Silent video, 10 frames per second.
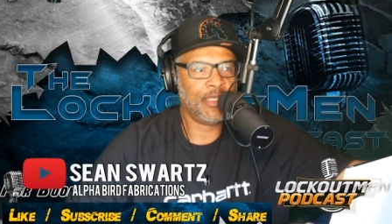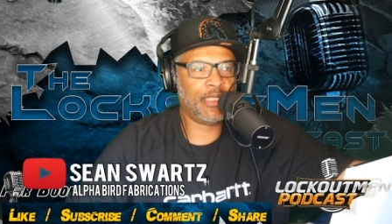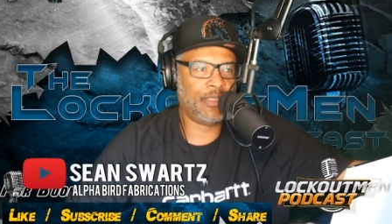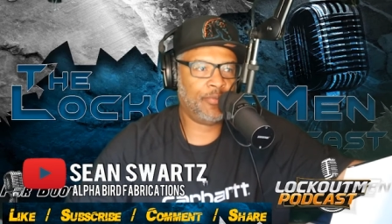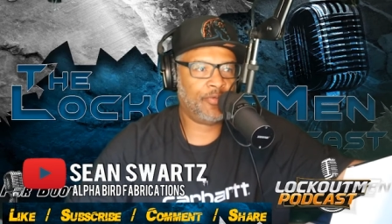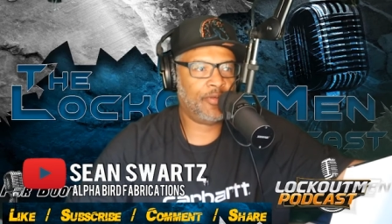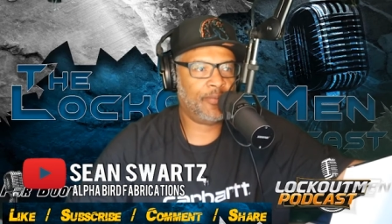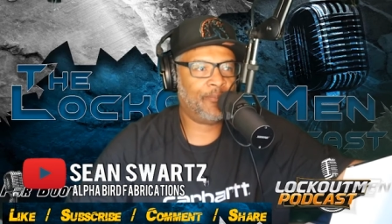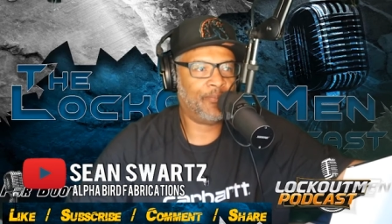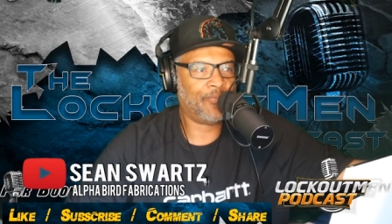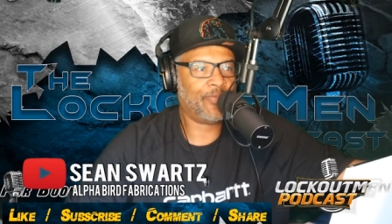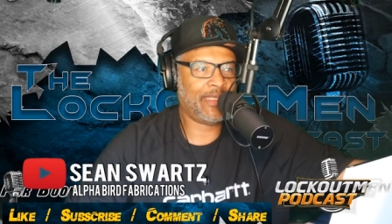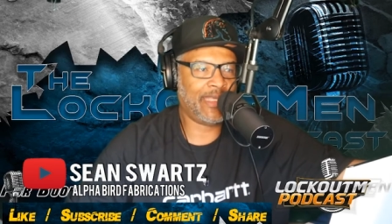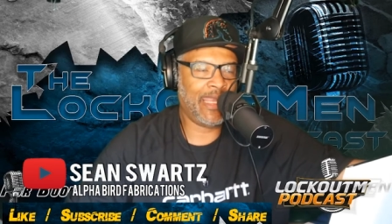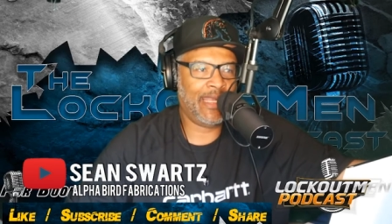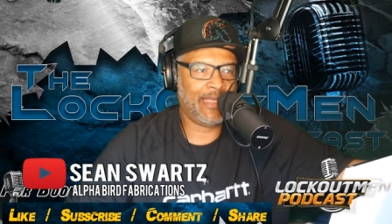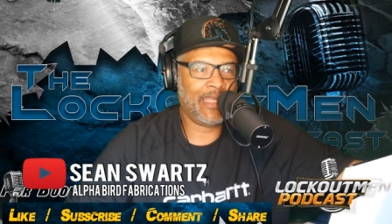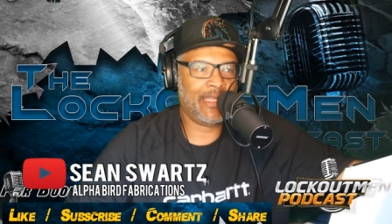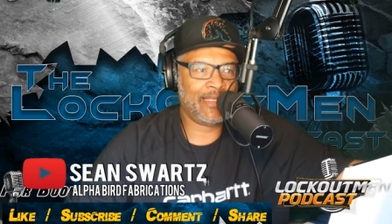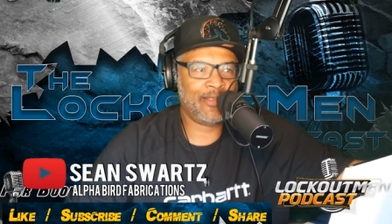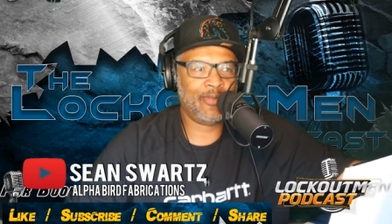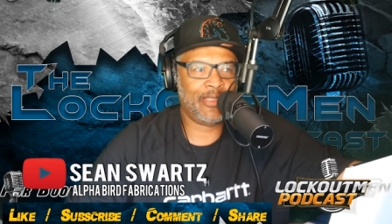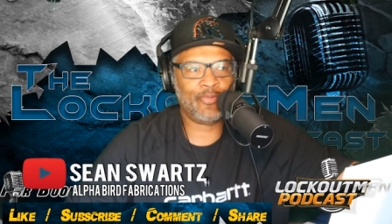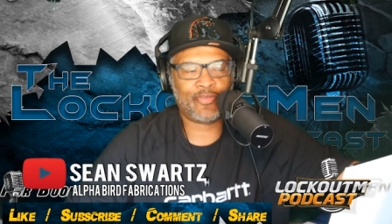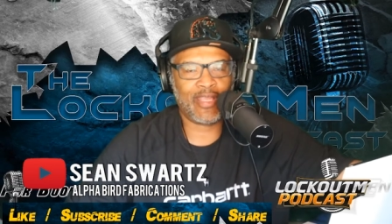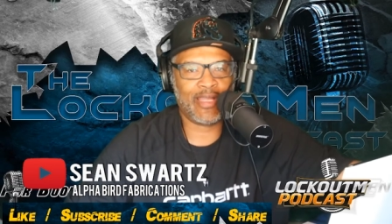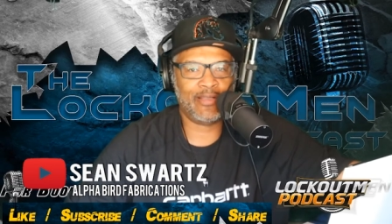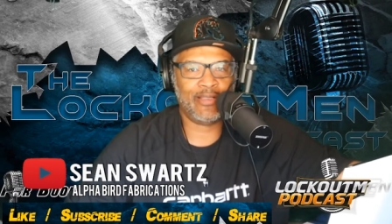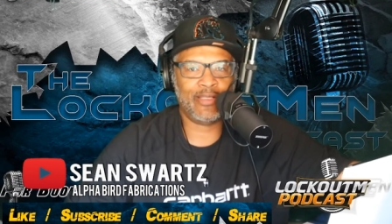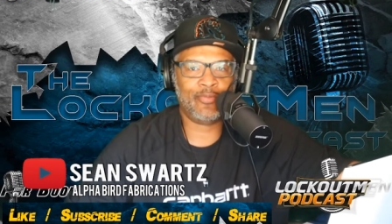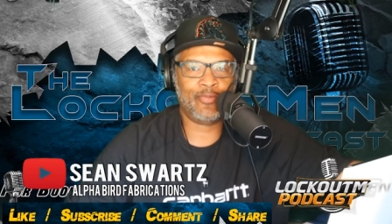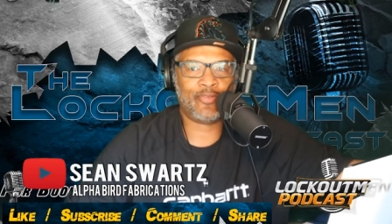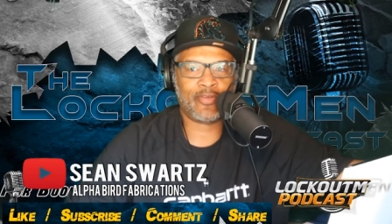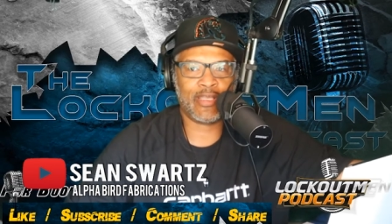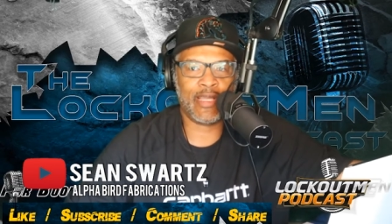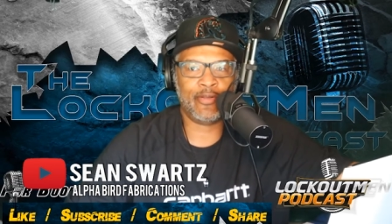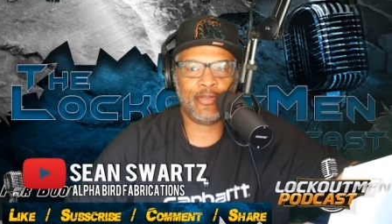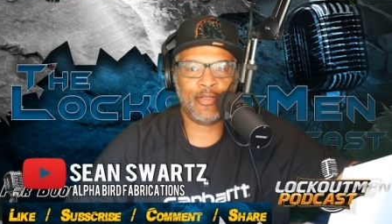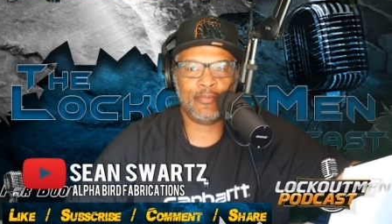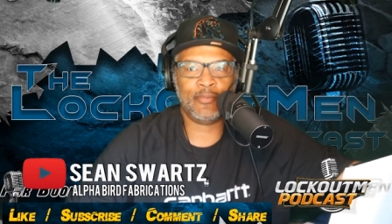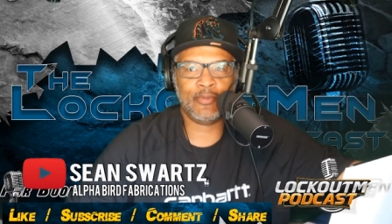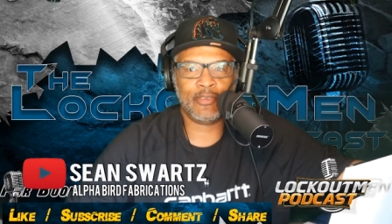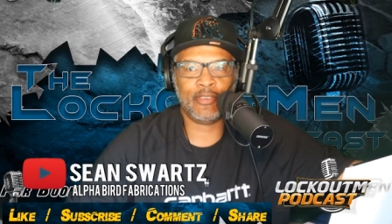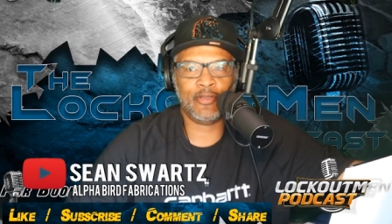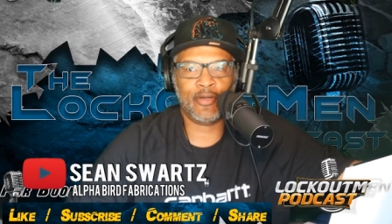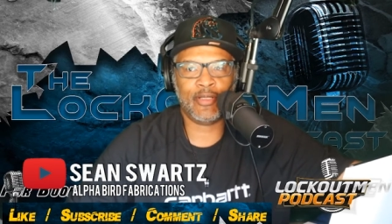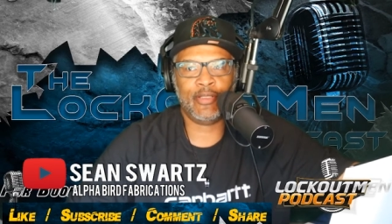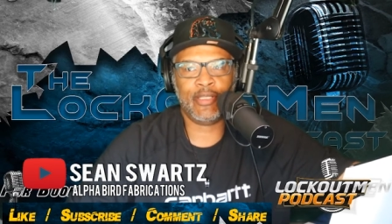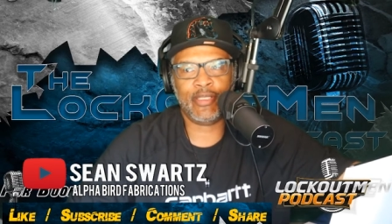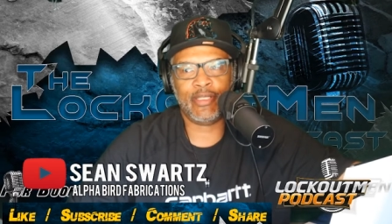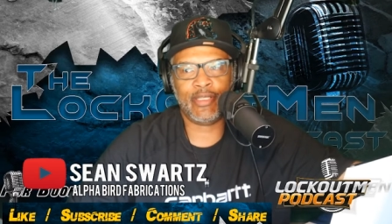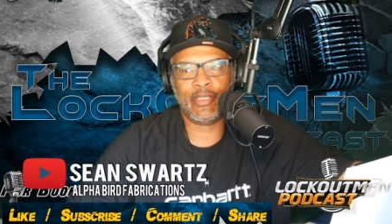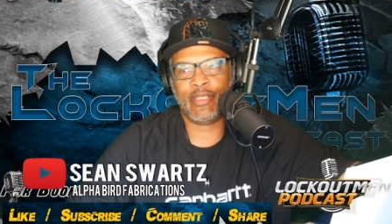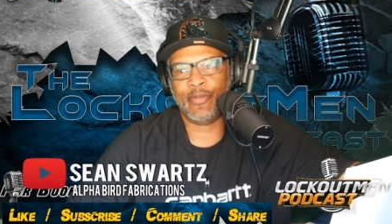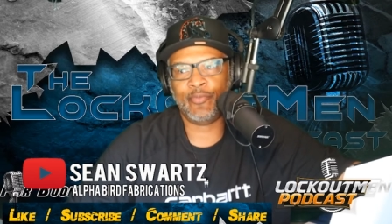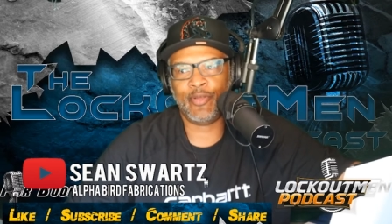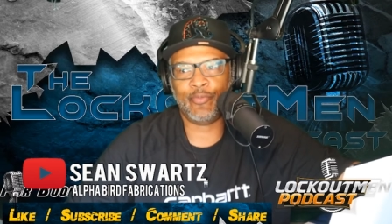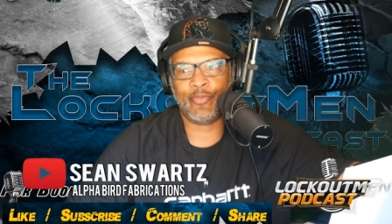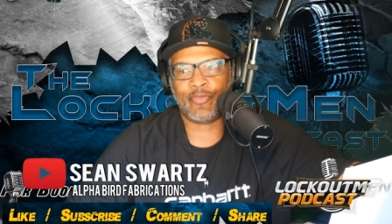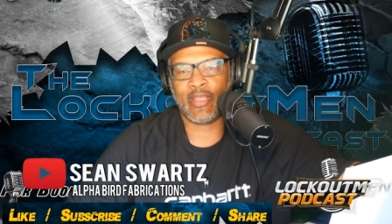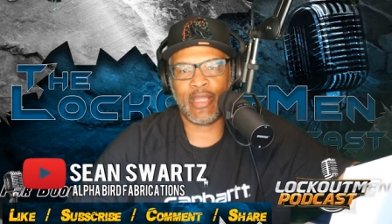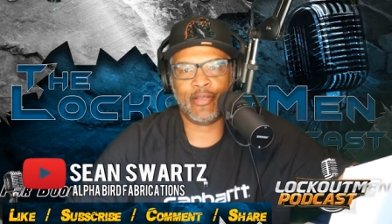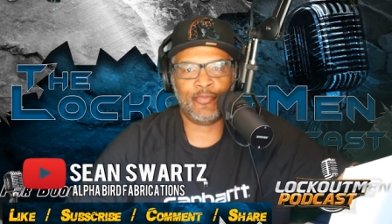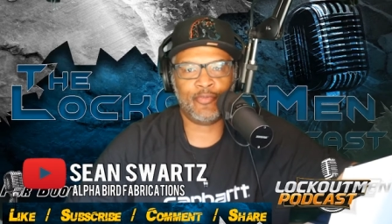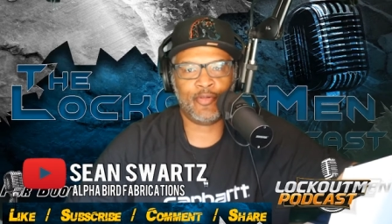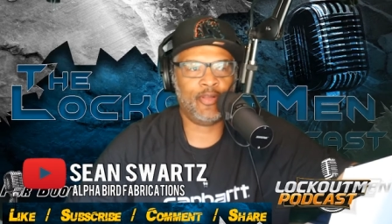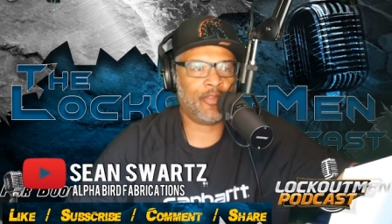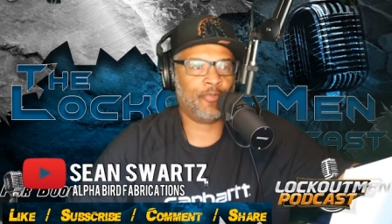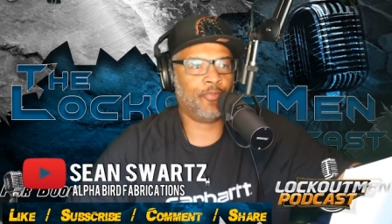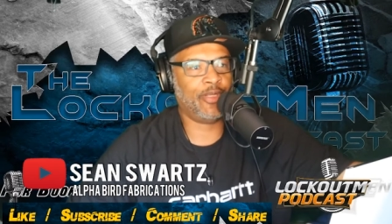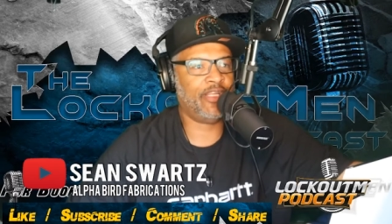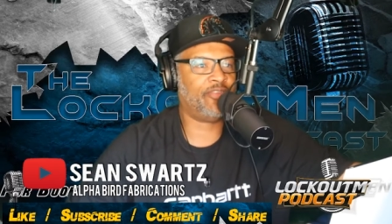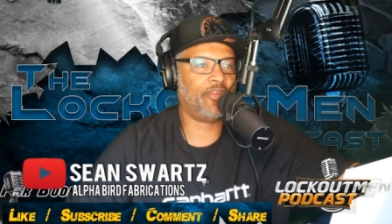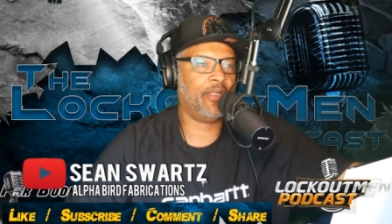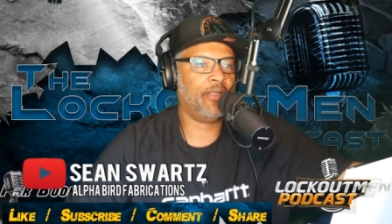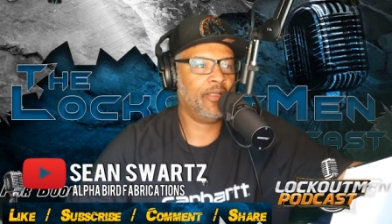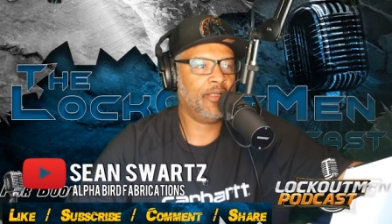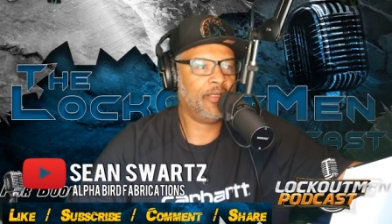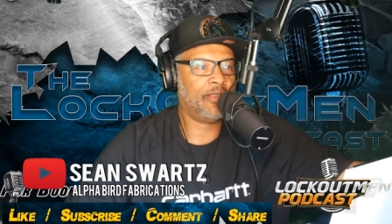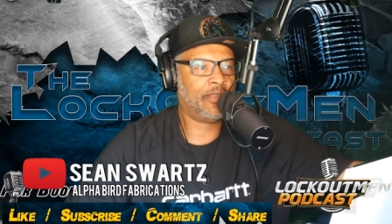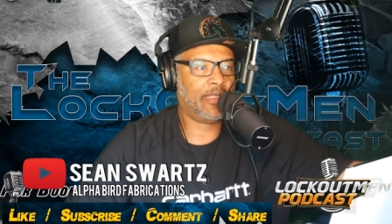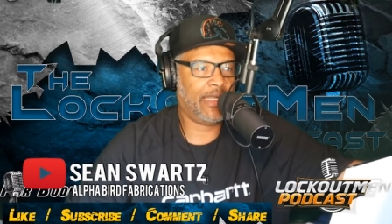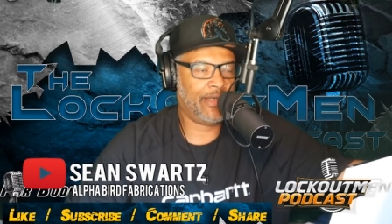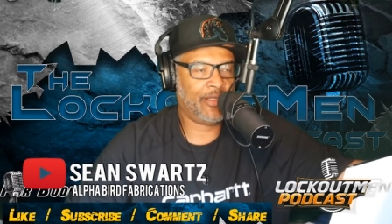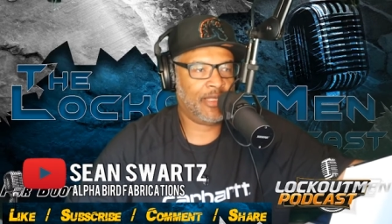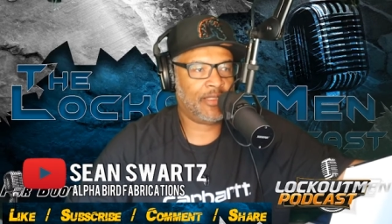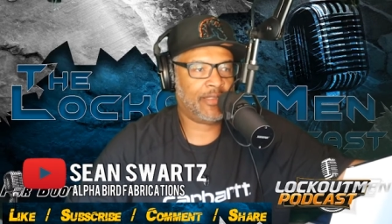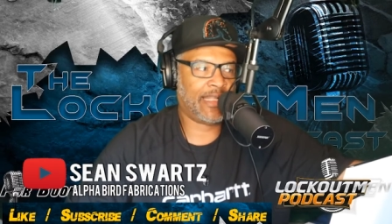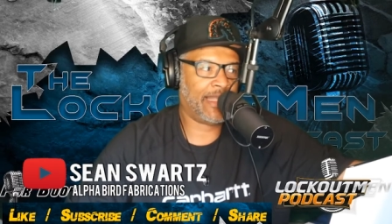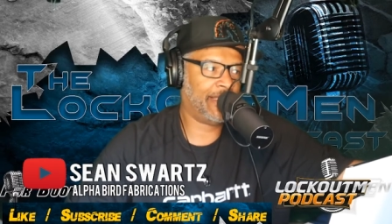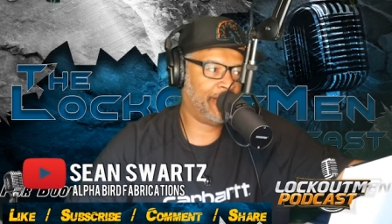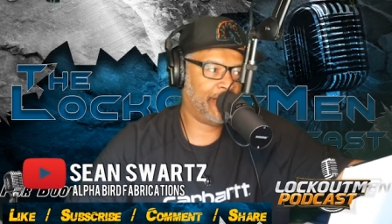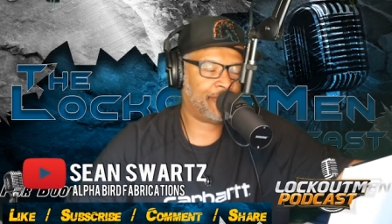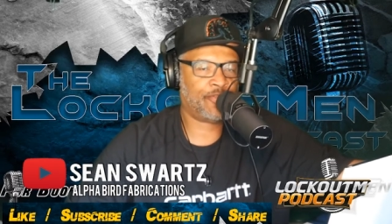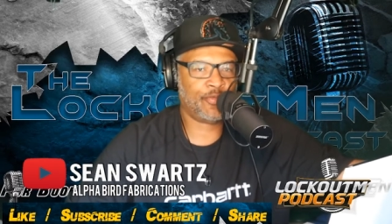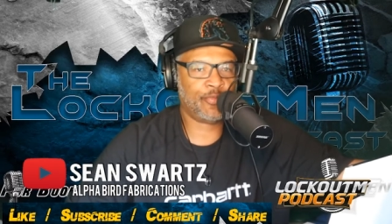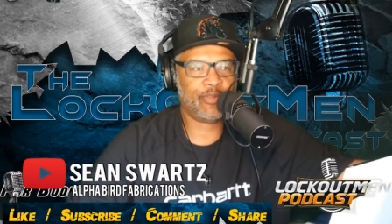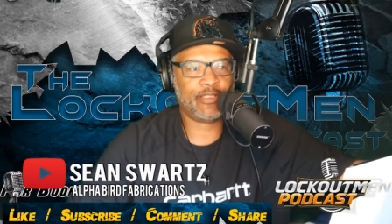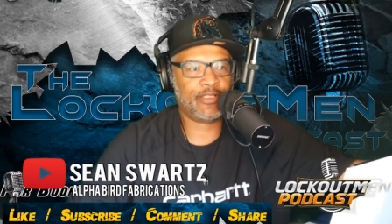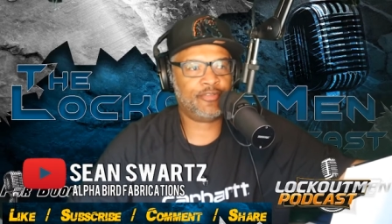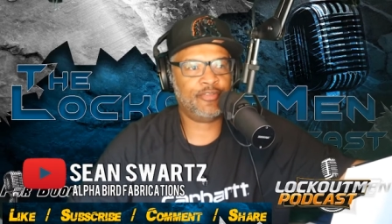Is it was, safety guy? Yeah, yeah. It it was kind of it was kind of oh, yeah. you know it, it it was kind of another reason that uh that I left too because you